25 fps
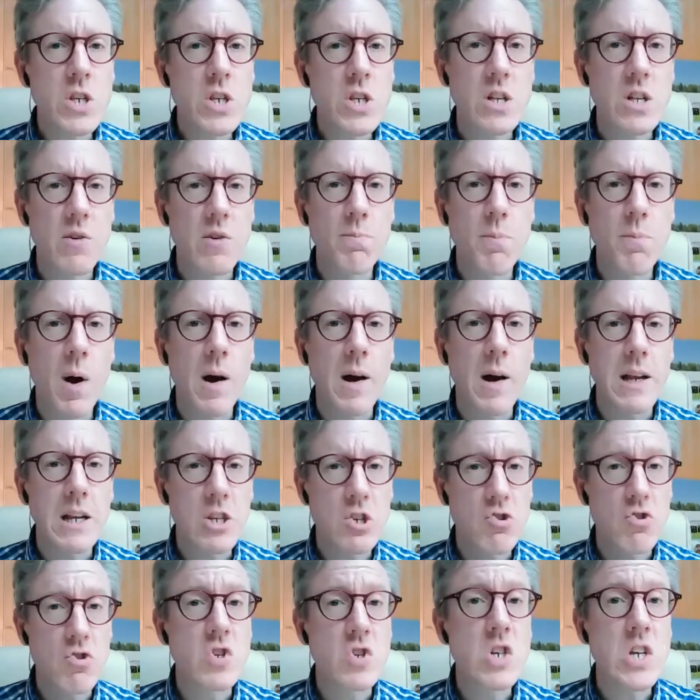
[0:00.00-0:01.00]
of my
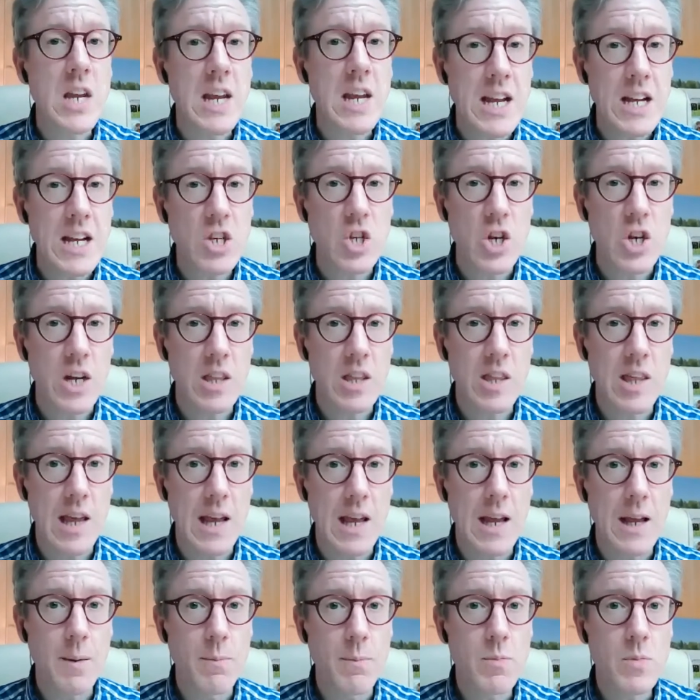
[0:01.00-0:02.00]
strategic
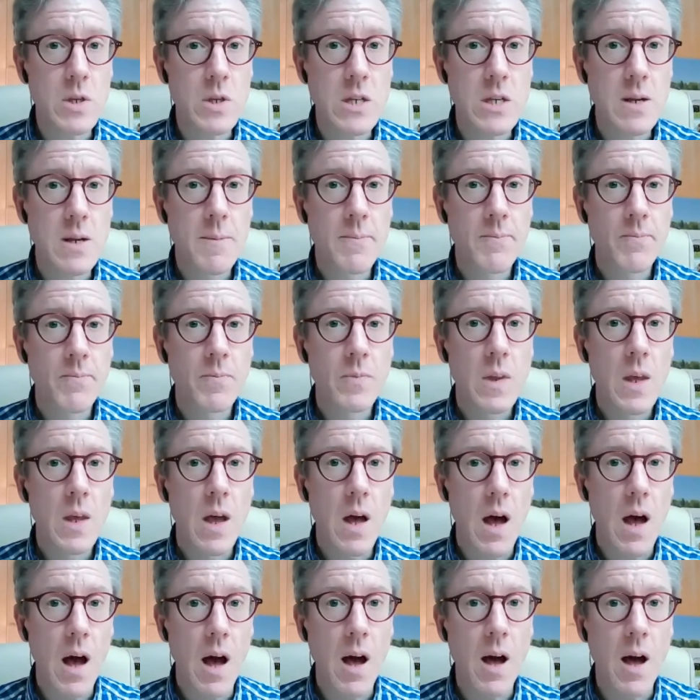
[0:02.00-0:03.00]
themes
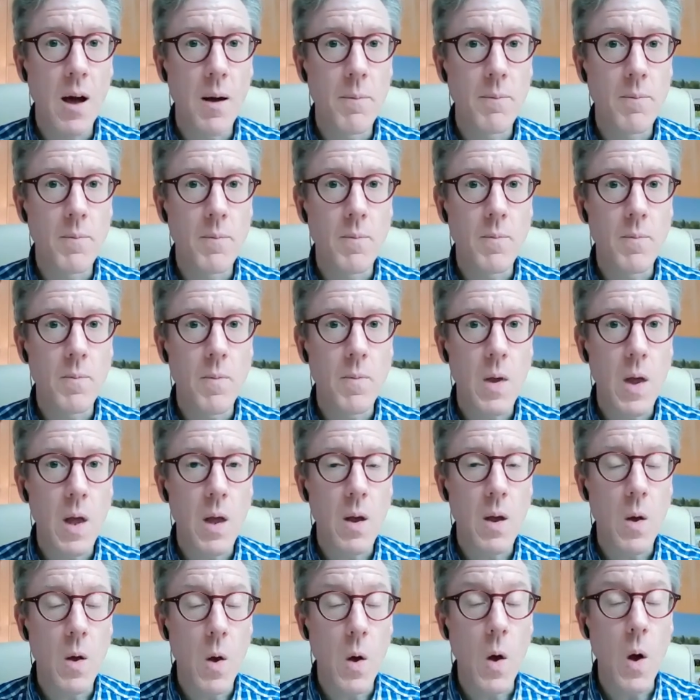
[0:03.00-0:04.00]

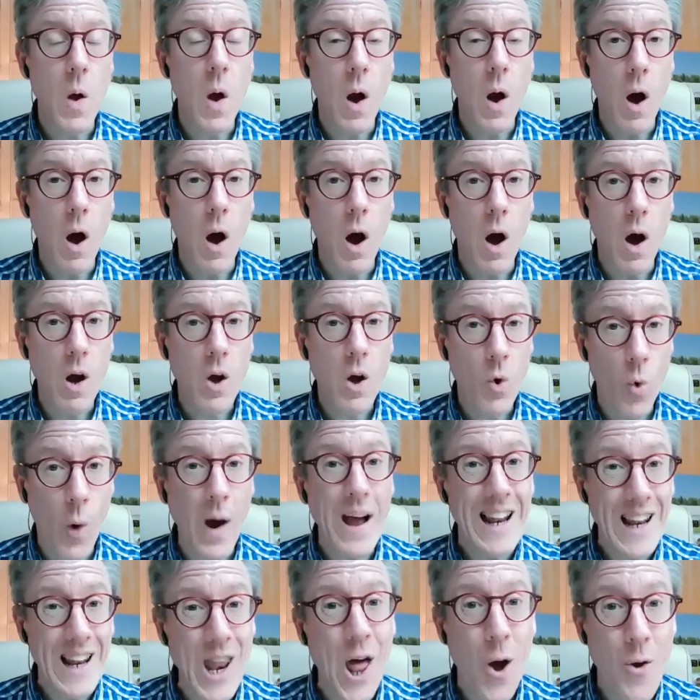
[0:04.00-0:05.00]
are
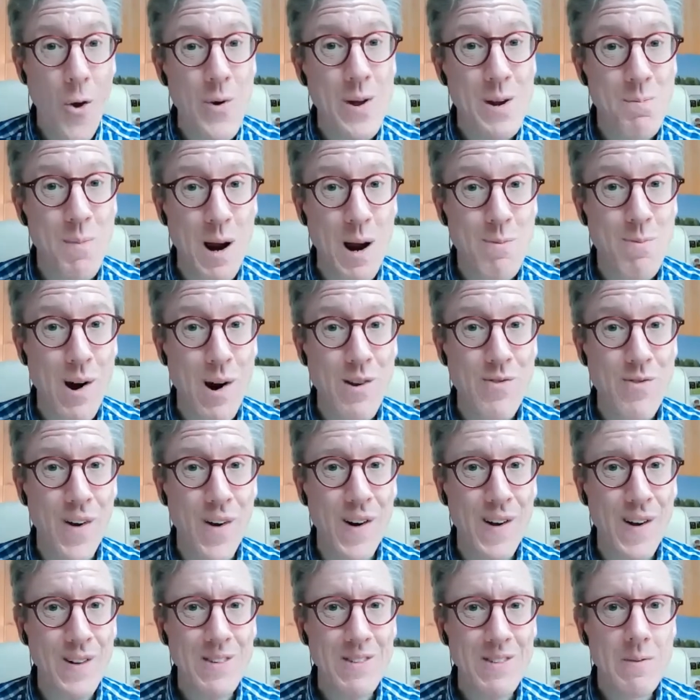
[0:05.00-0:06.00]
quite low in my
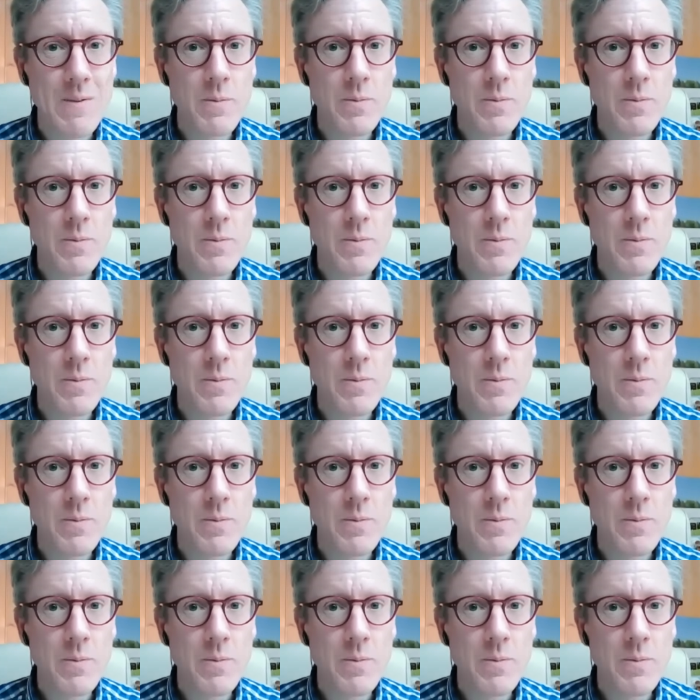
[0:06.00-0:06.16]
profile.